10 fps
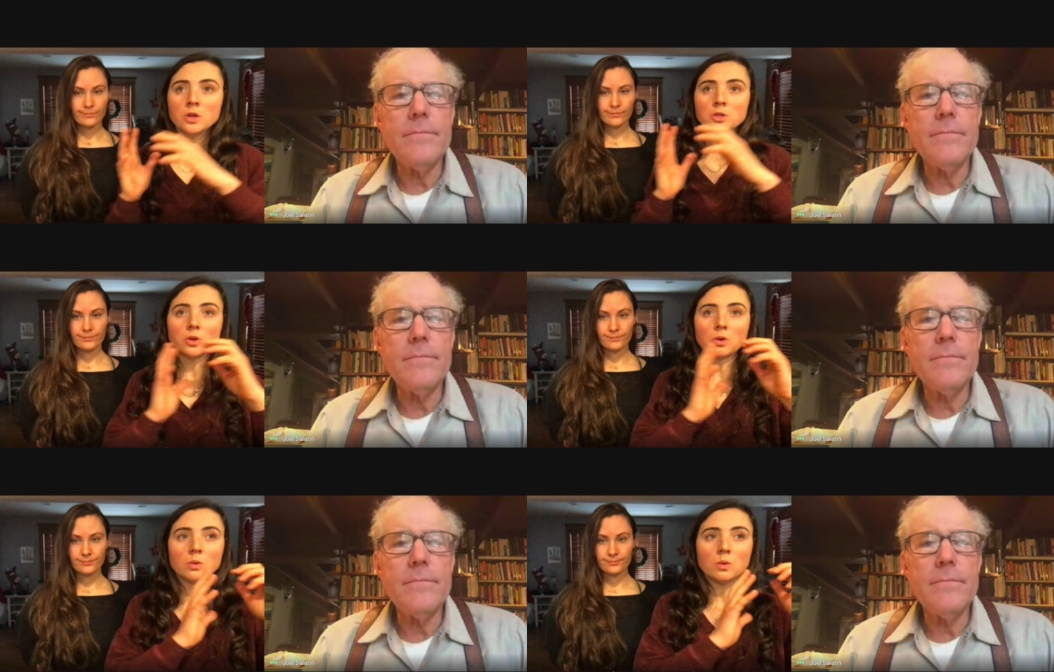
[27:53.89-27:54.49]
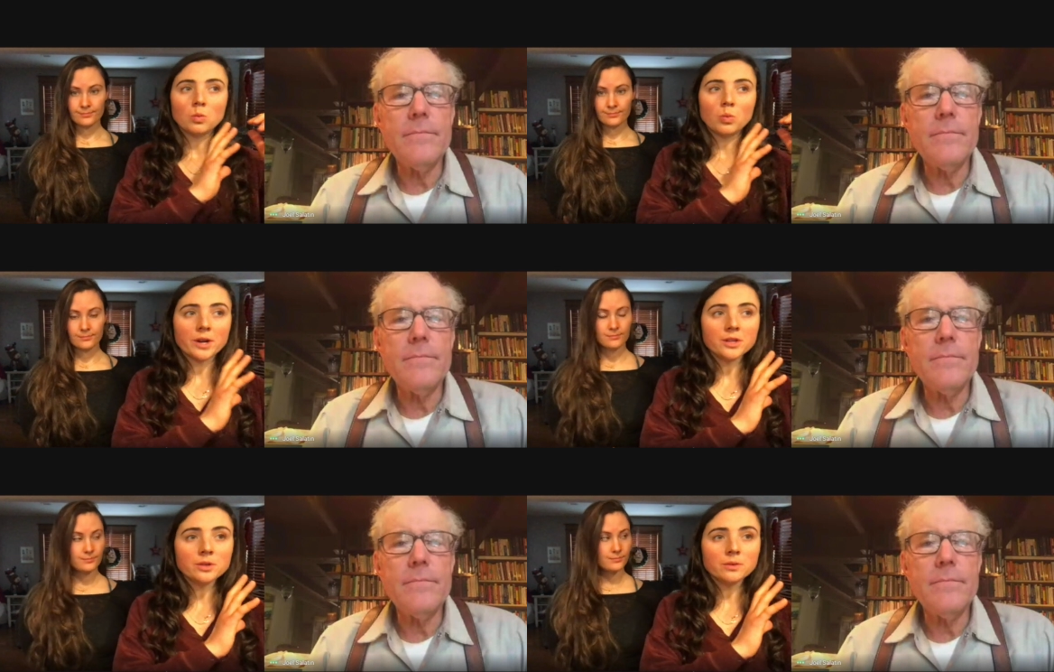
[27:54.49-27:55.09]
Speaker 1: So, where
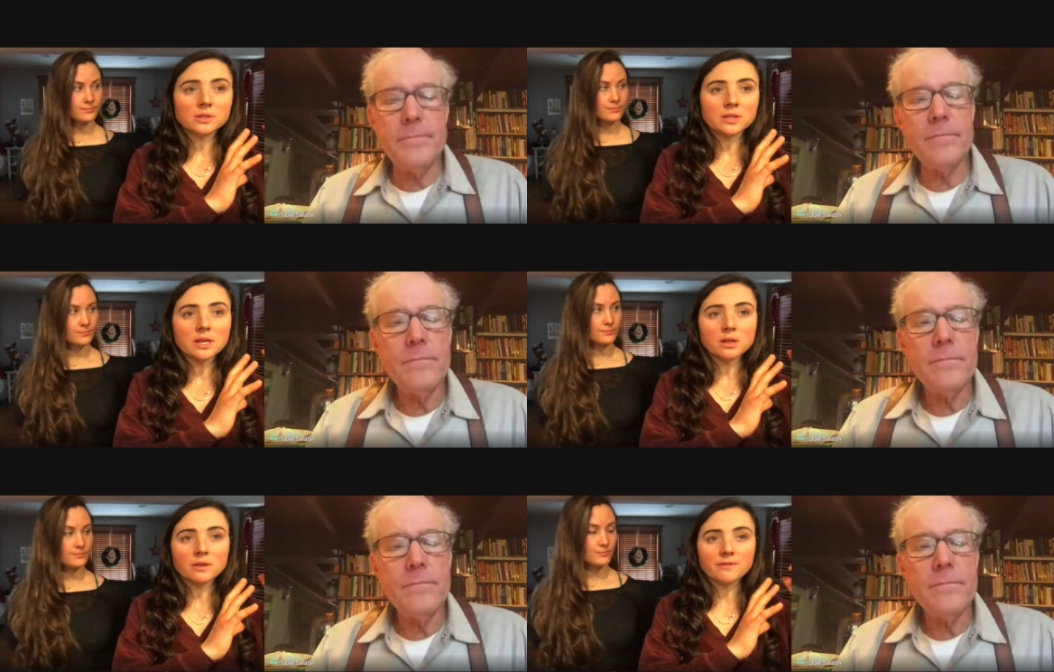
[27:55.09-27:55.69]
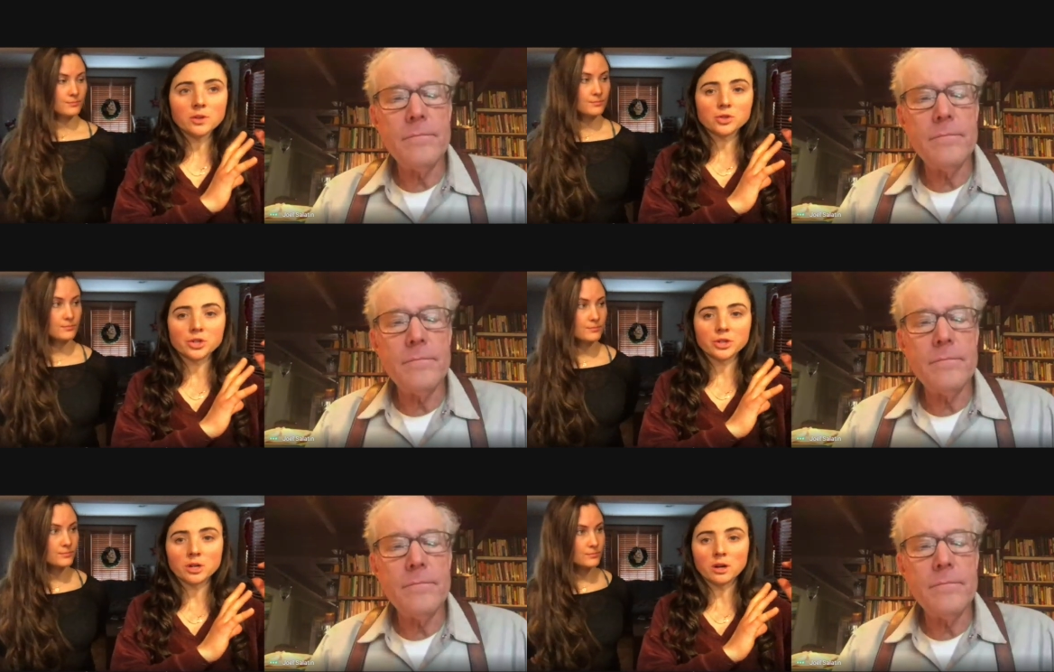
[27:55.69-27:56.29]
do you see the
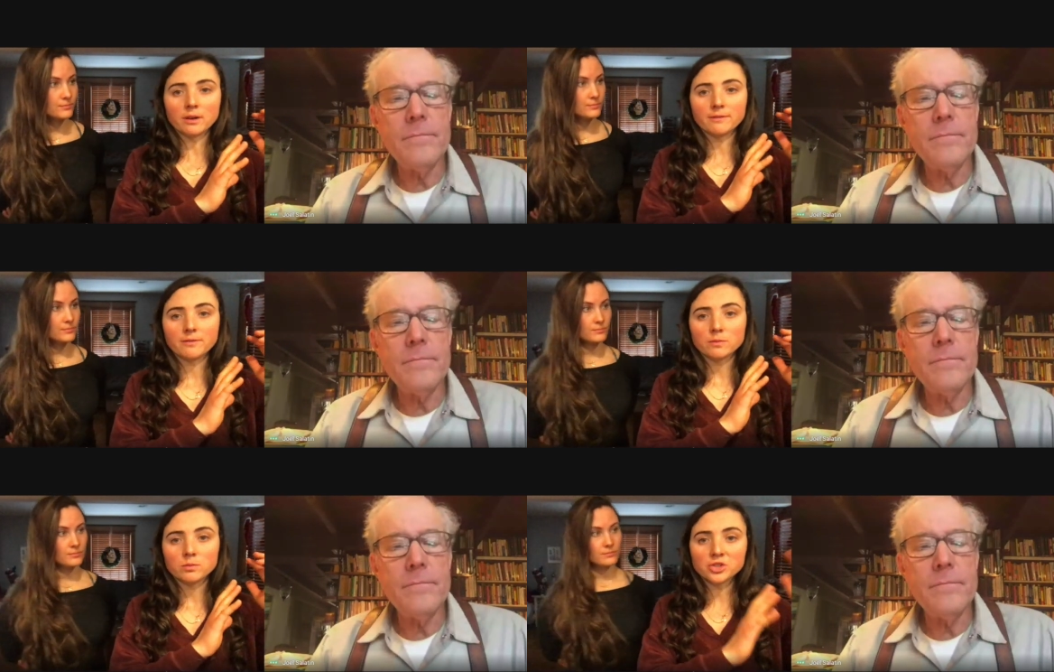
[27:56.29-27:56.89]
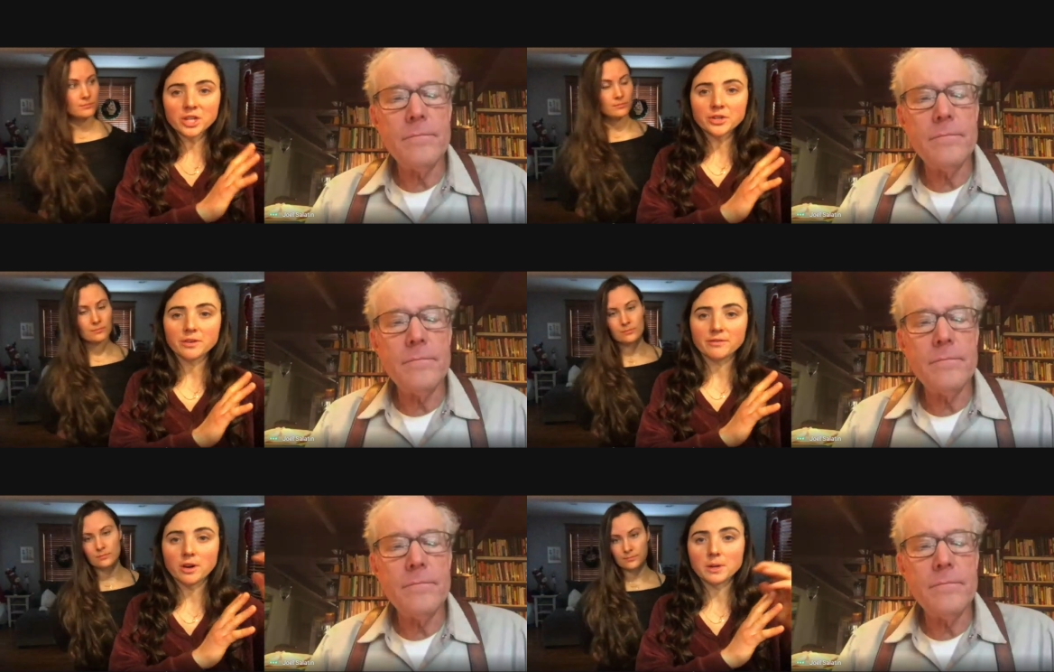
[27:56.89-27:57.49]
future of
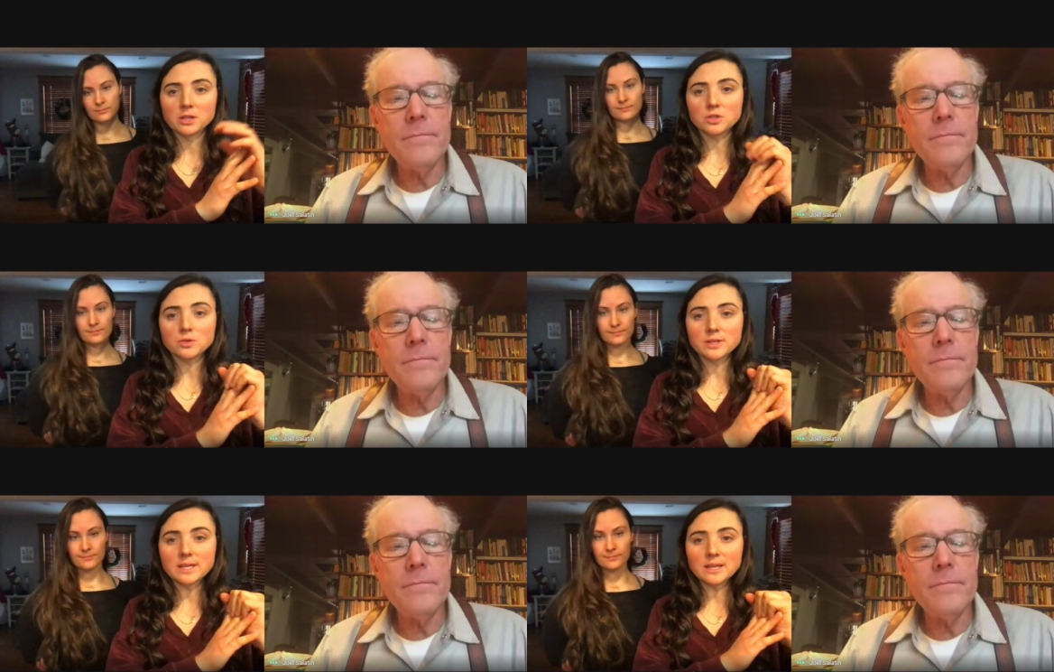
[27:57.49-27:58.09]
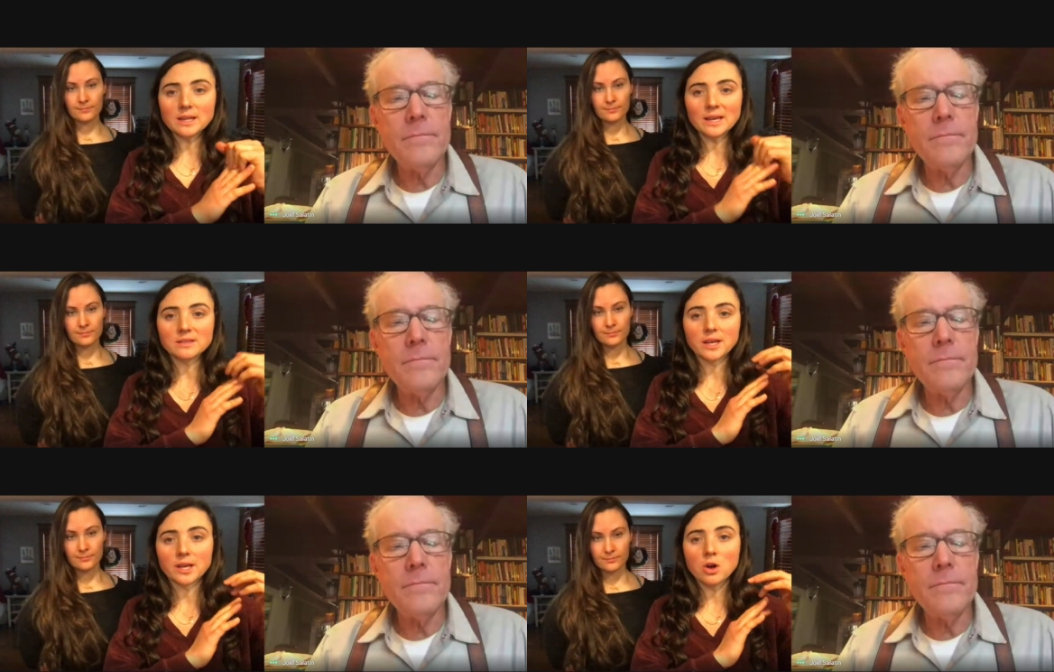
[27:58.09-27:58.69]
regenerative farming? Do you see it
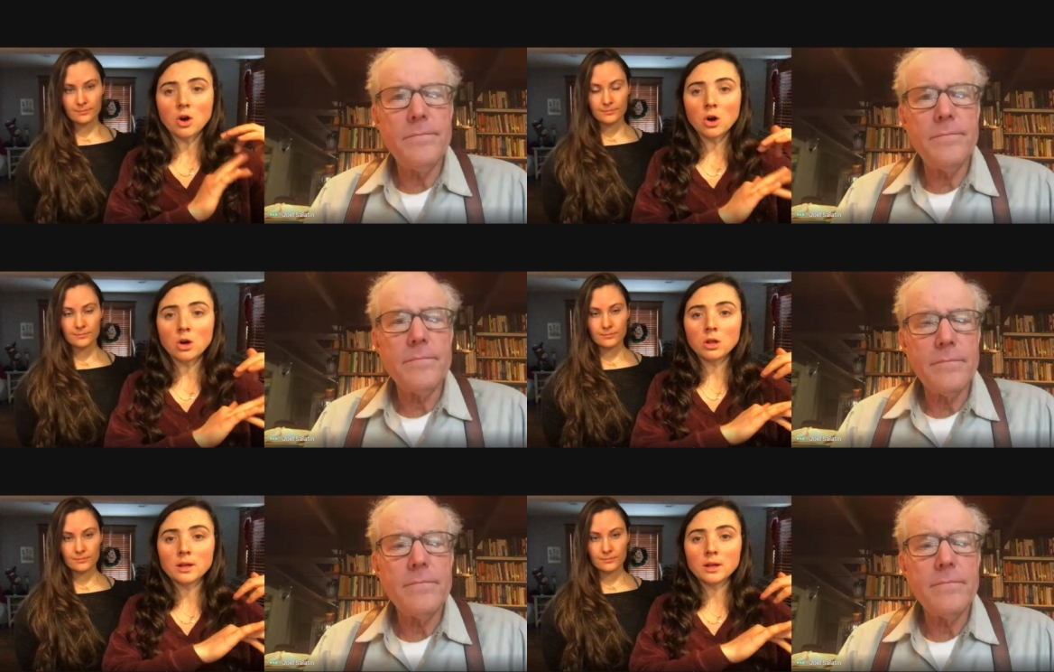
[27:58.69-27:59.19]
as like all